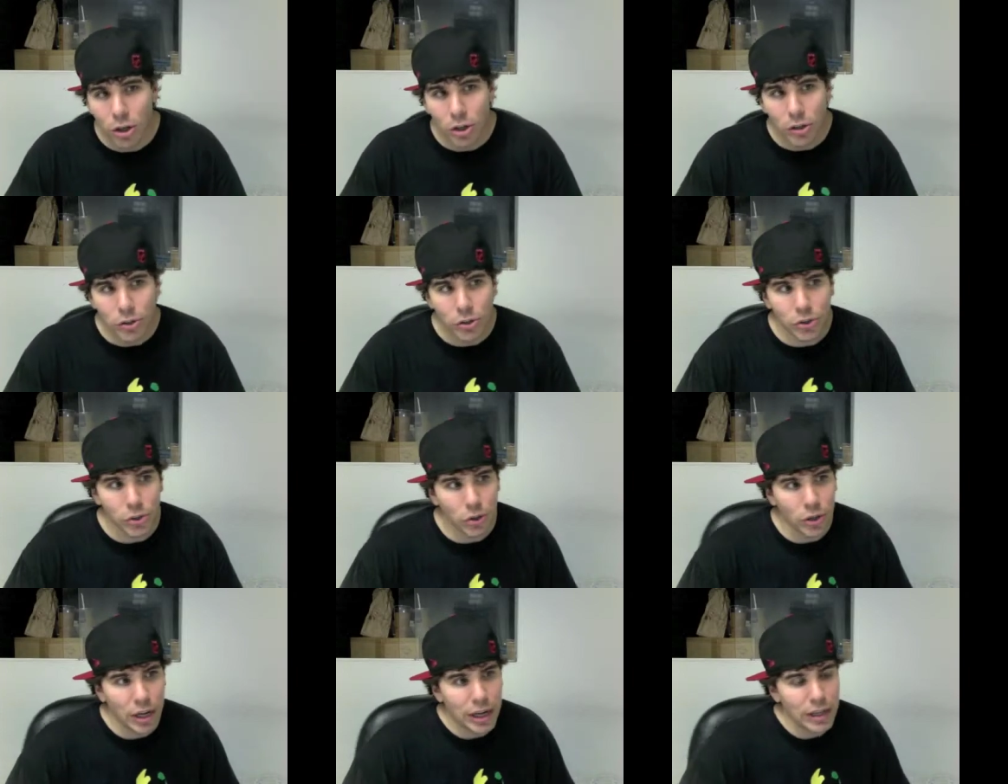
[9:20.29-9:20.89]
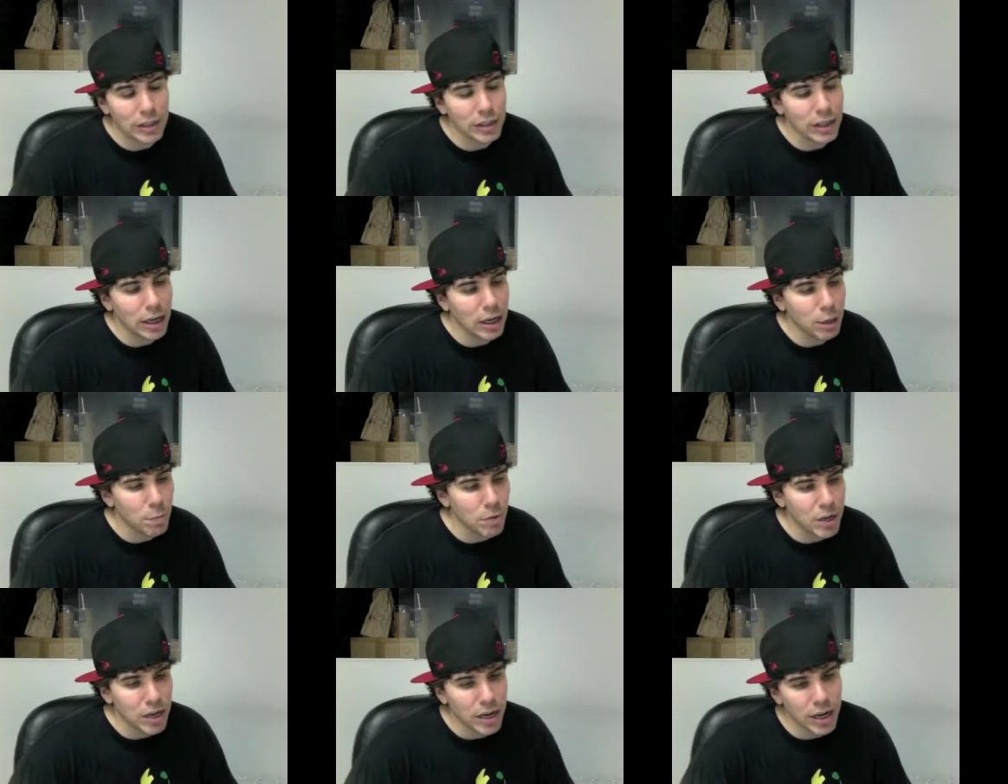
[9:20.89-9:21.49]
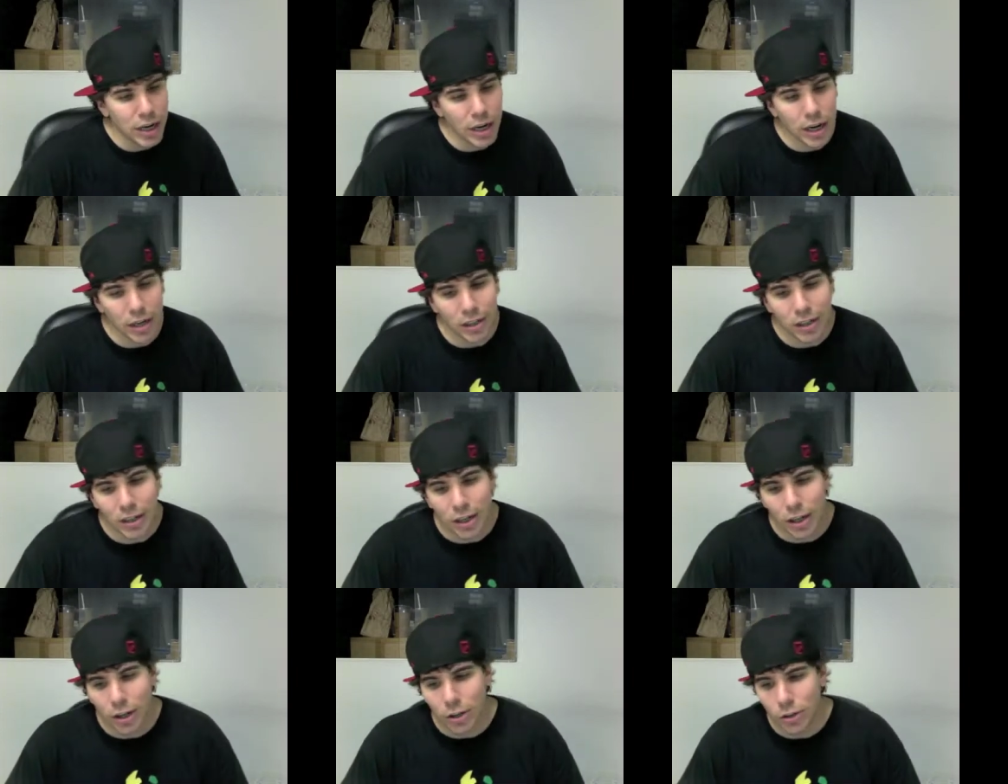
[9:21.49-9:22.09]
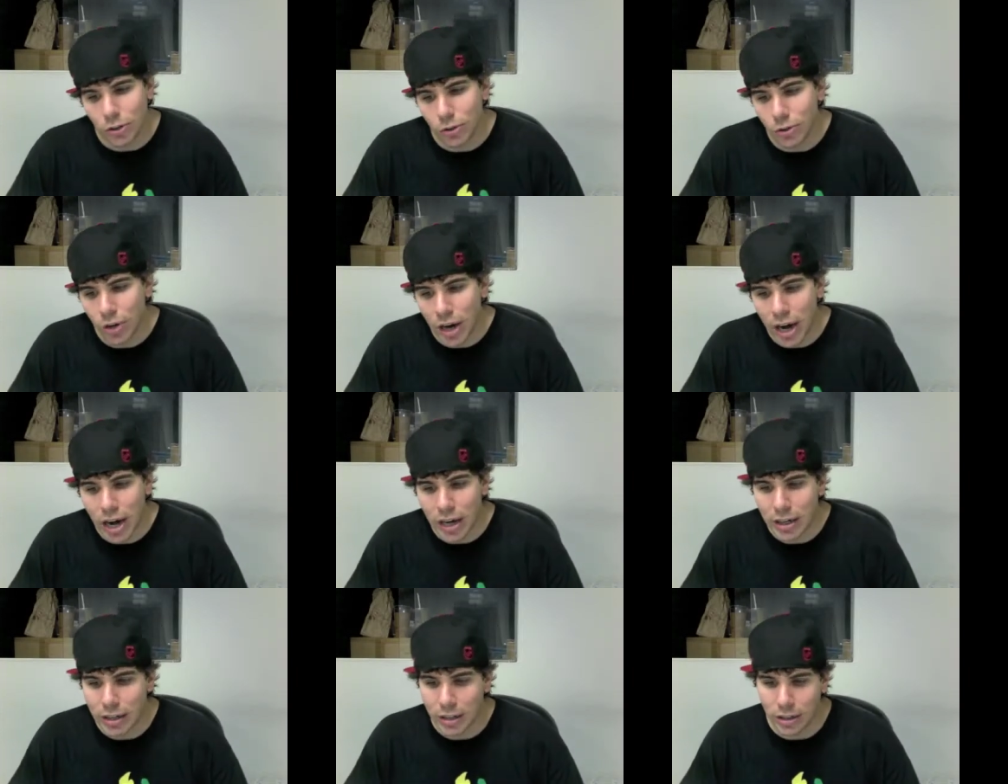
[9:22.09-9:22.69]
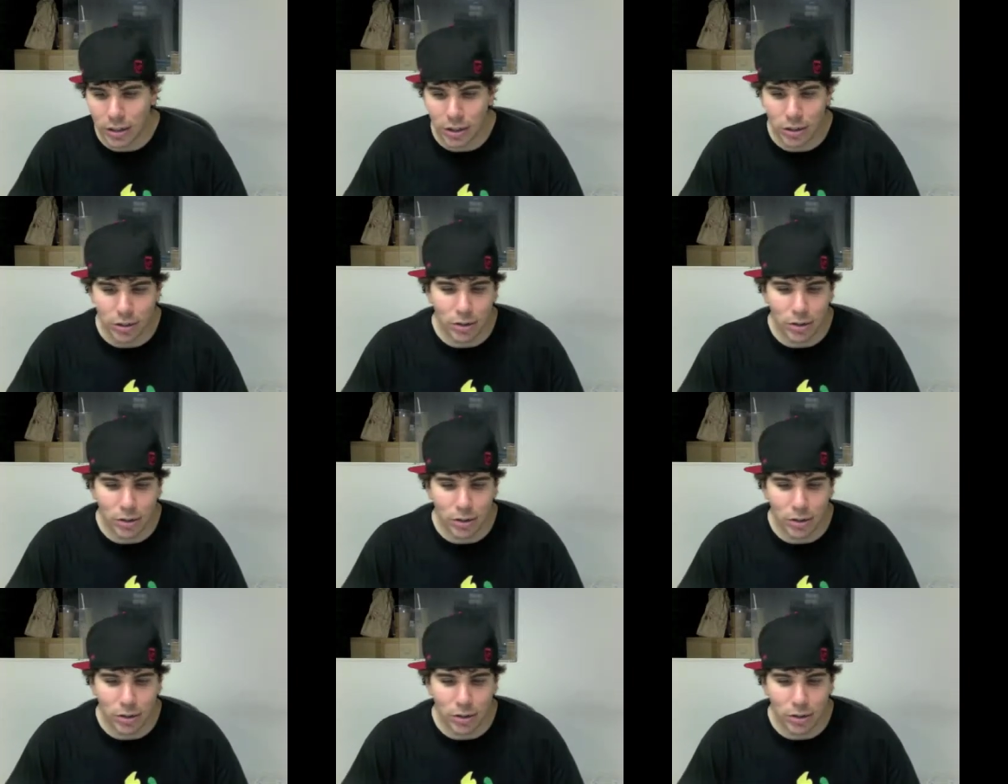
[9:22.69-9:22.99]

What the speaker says: So like say in the beginning, you had to